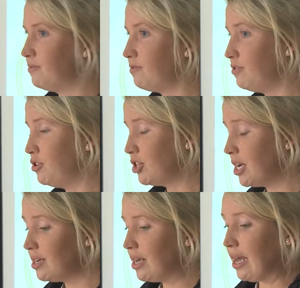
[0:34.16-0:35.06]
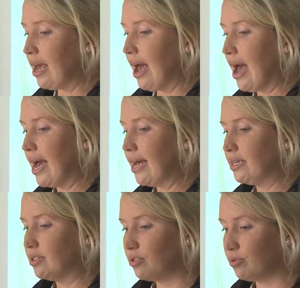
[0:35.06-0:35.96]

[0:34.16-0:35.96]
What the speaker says: future, and